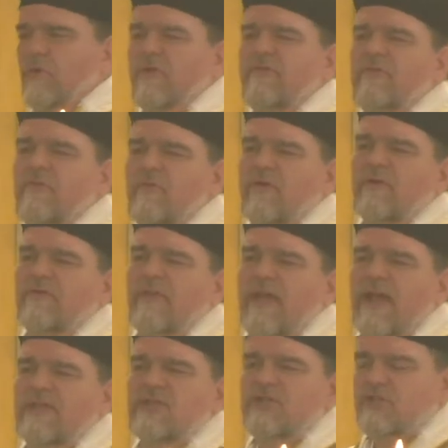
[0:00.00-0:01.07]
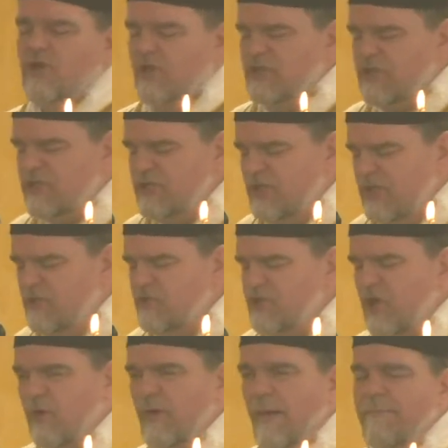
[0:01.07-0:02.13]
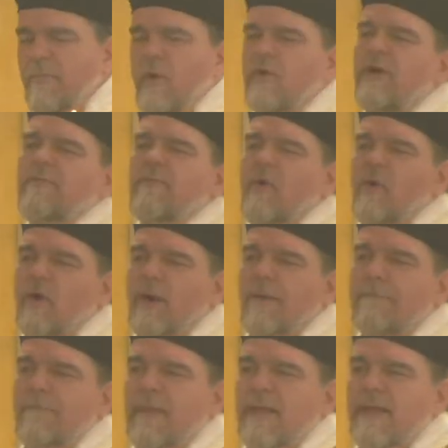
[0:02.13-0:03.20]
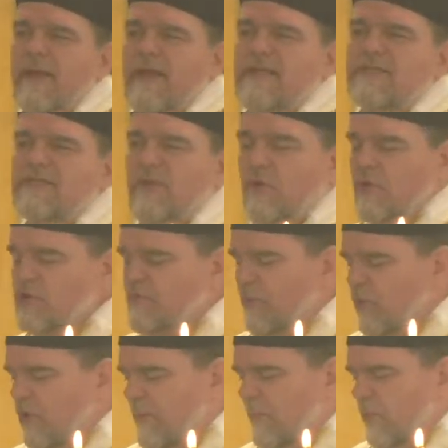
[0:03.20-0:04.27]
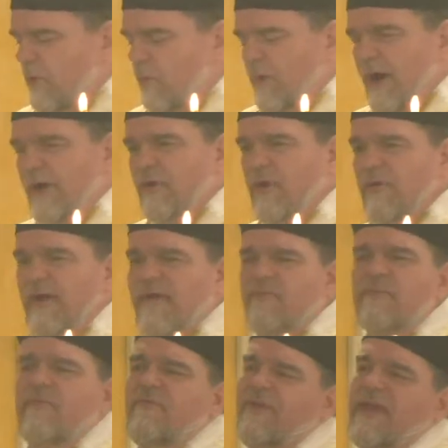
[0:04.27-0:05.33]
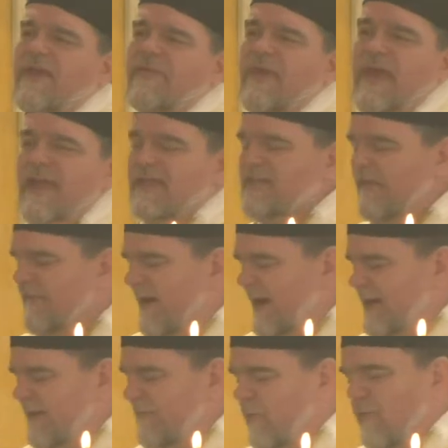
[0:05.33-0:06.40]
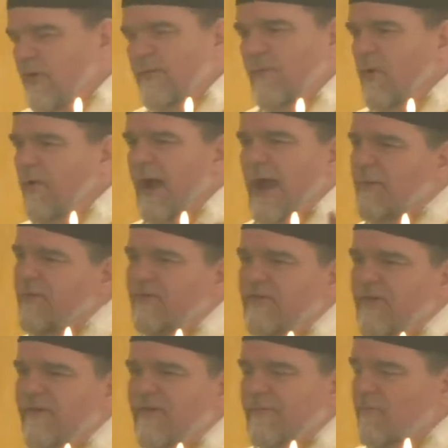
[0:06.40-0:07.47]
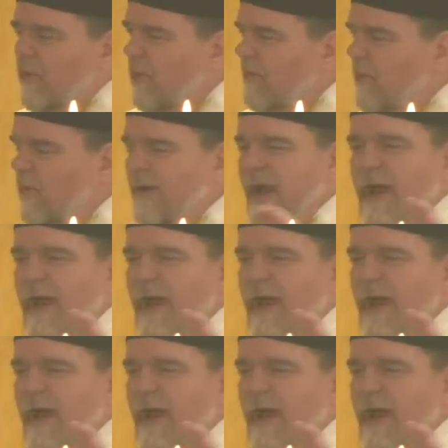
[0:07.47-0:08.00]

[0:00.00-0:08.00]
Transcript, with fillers: worse and worse, as the church continues to corrupt more and more, as souls more and more wander away from the faith, as they're finding more and more heresies and more and more